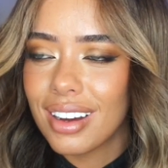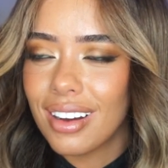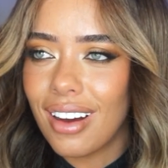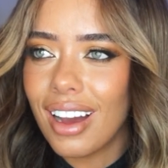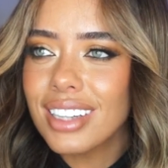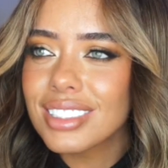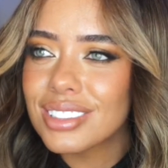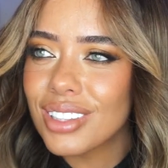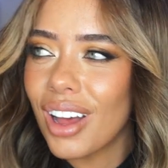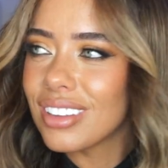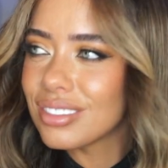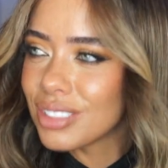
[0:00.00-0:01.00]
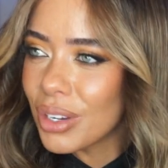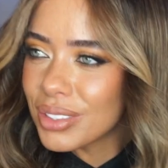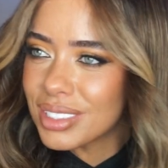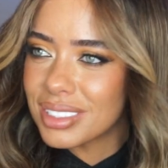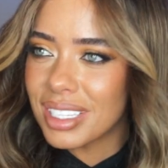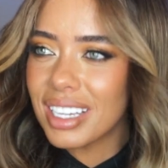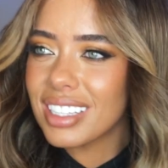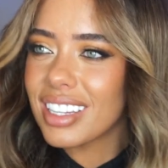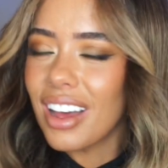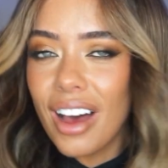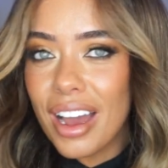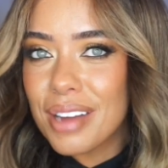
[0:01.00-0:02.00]
I start noticing
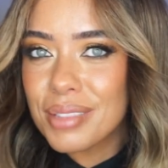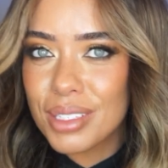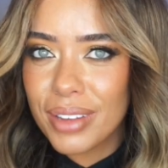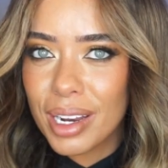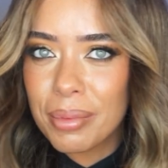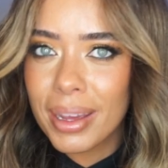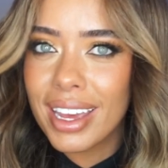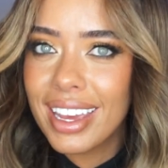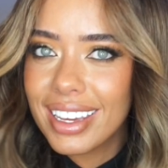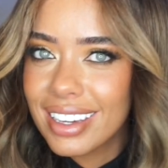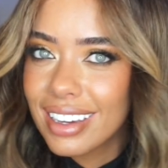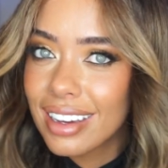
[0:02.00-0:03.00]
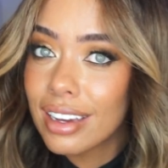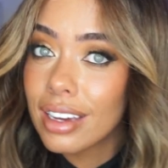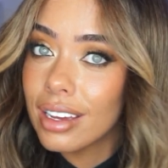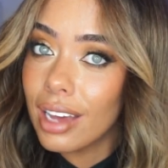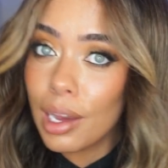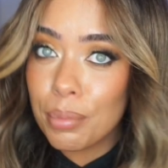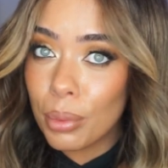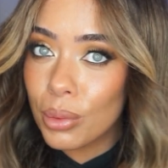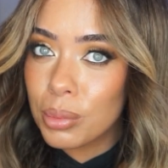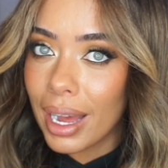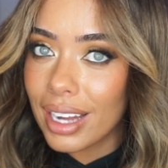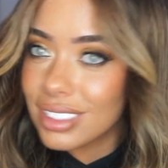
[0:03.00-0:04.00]
that I am developing a bald
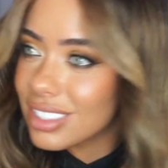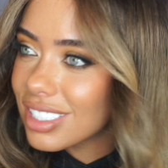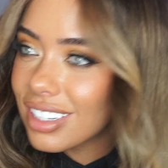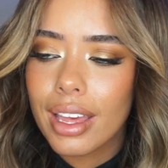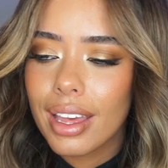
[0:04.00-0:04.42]
patch.